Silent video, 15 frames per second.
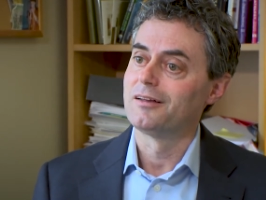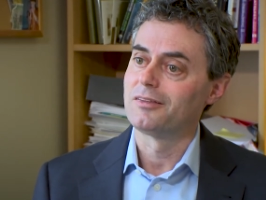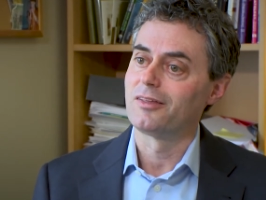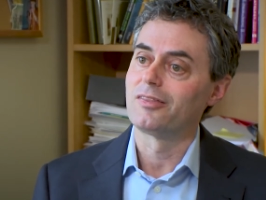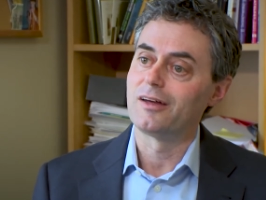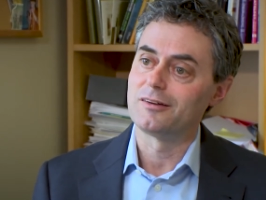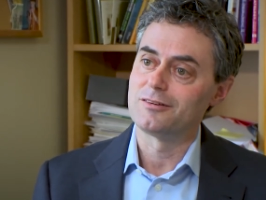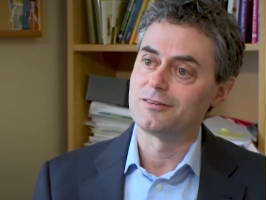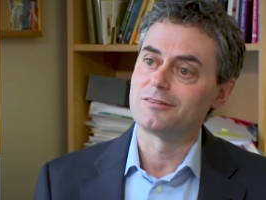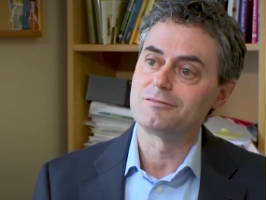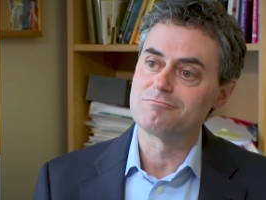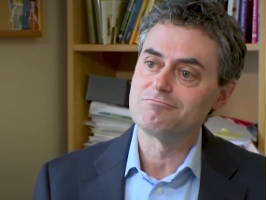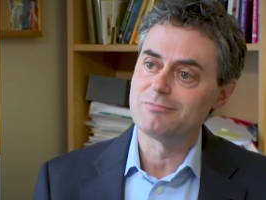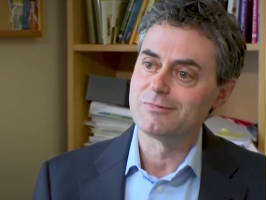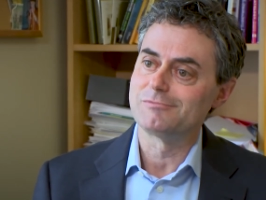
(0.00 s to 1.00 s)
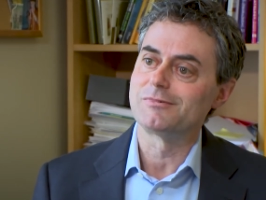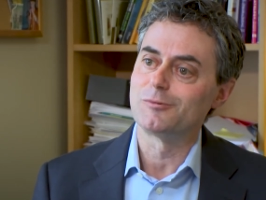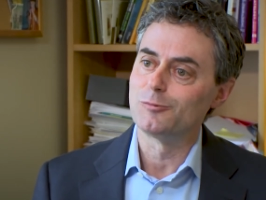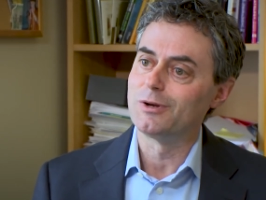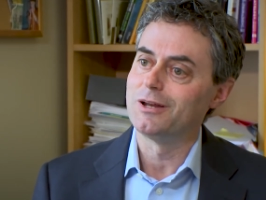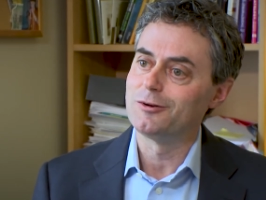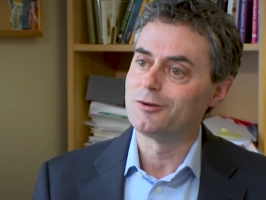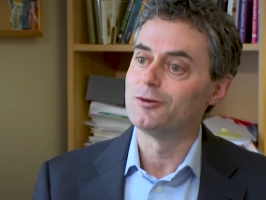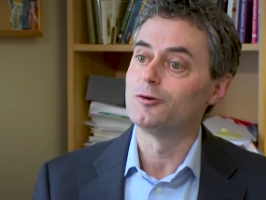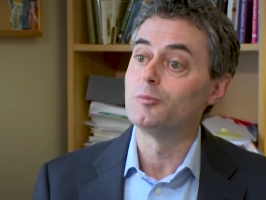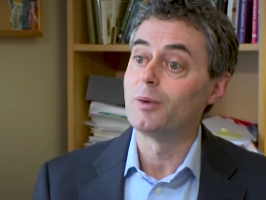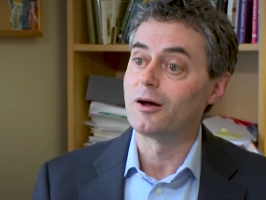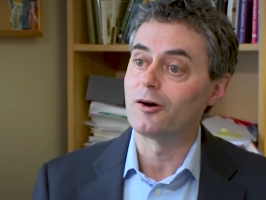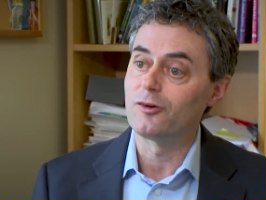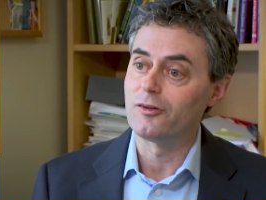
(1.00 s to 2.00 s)
that that's, we need to do
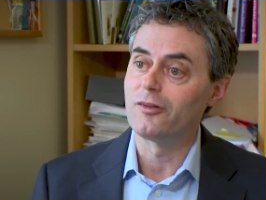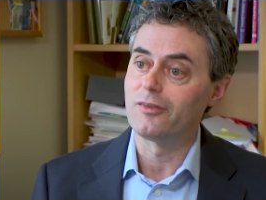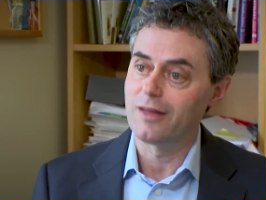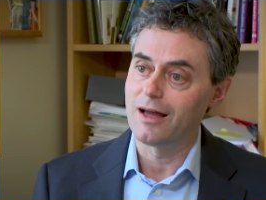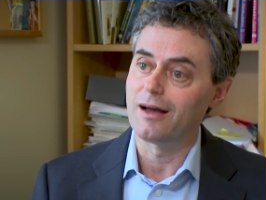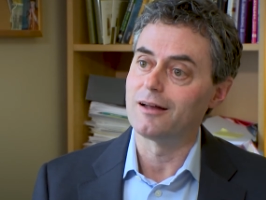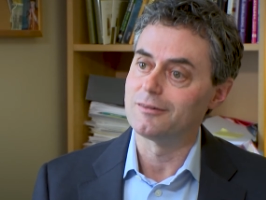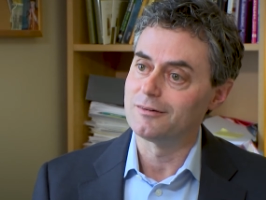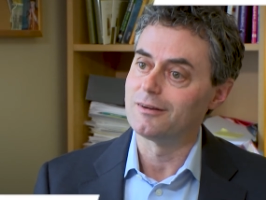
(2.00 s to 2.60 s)
better than that.